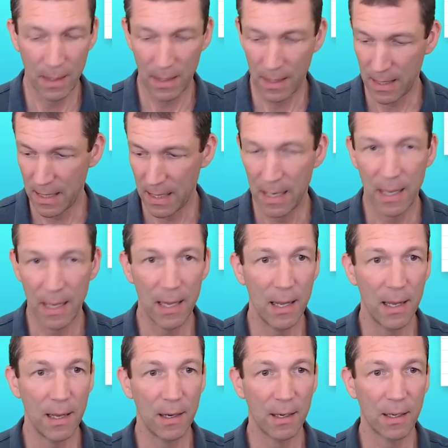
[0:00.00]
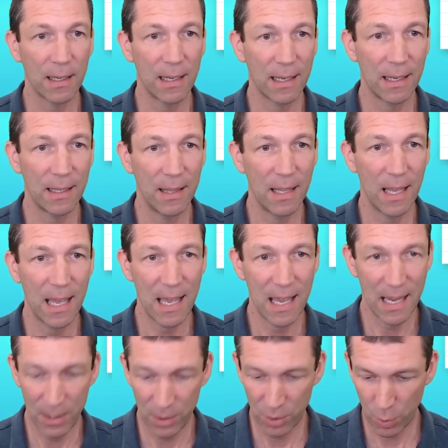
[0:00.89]
uh, click in
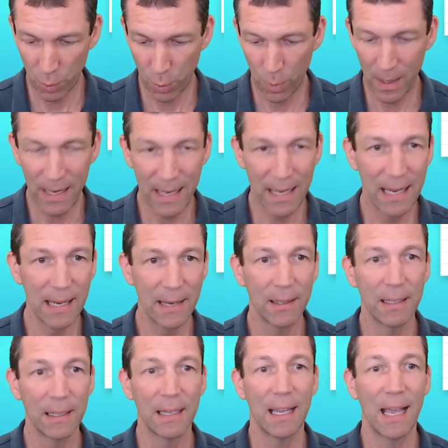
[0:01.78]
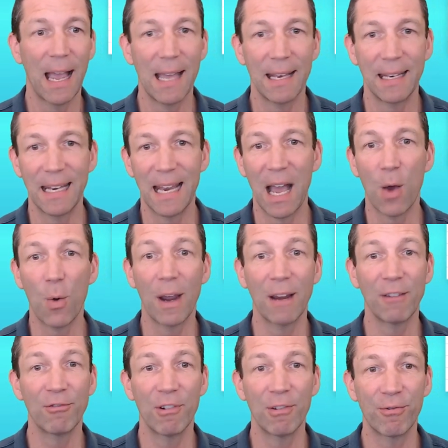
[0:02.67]
there, 20, and now I
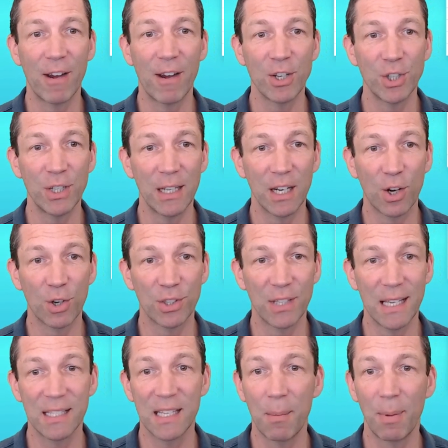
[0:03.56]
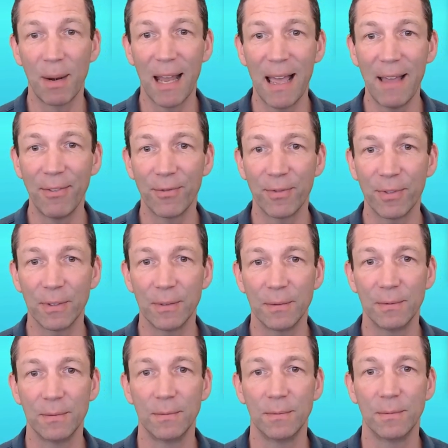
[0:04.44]
refresh it because there's double F,
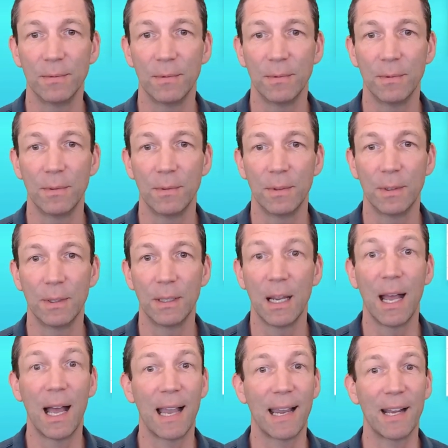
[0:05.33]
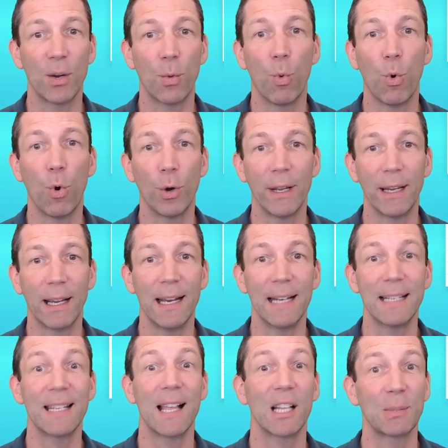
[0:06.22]
I get a warning
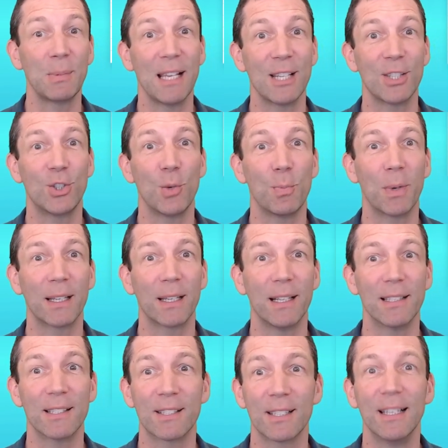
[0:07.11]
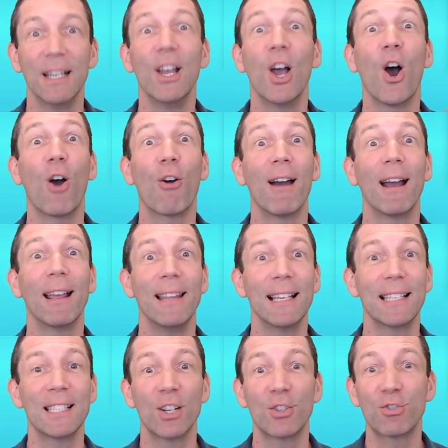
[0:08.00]
and it tells me there's duplicates. All right,
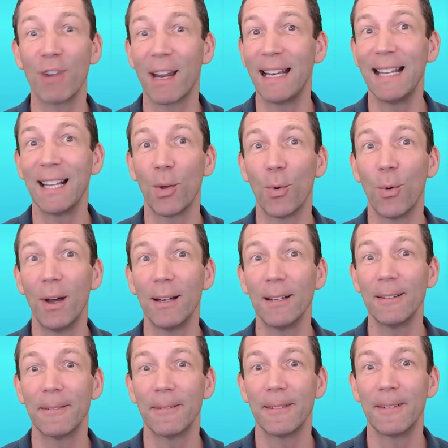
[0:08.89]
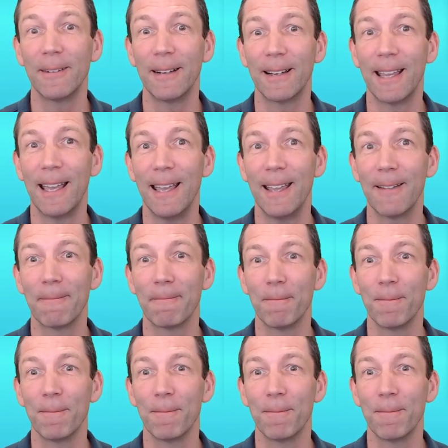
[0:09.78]
this is a tricky little one, okay?